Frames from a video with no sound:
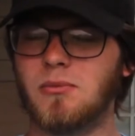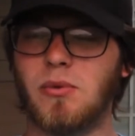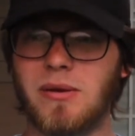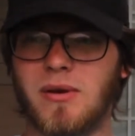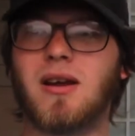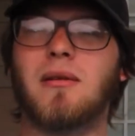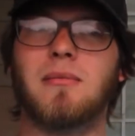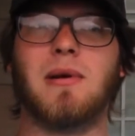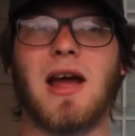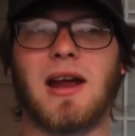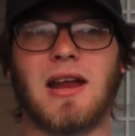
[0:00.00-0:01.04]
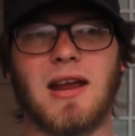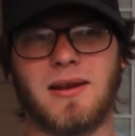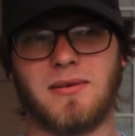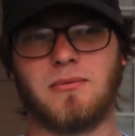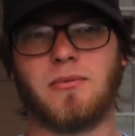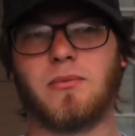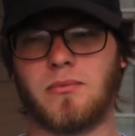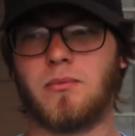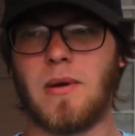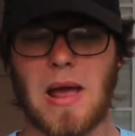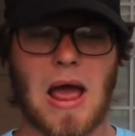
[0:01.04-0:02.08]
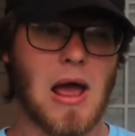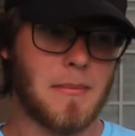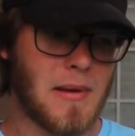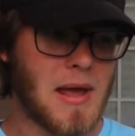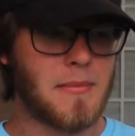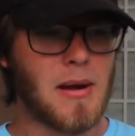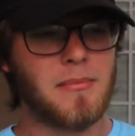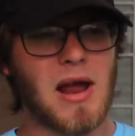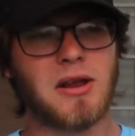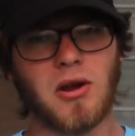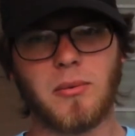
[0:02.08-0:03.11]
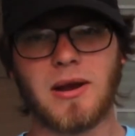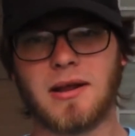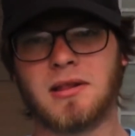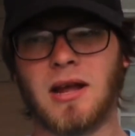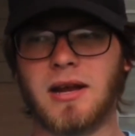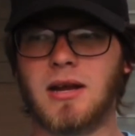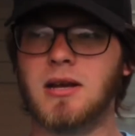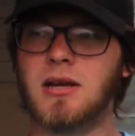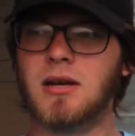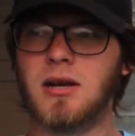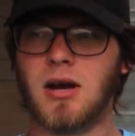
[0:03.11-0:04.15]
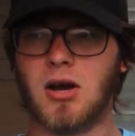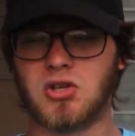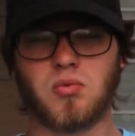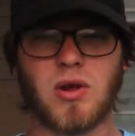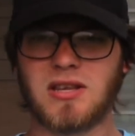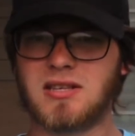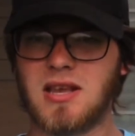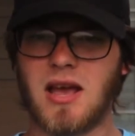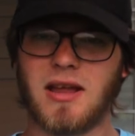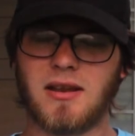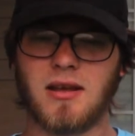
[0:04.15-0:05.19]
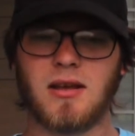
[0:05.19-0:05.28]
We were coming back, and in my backyard we had like a swing set.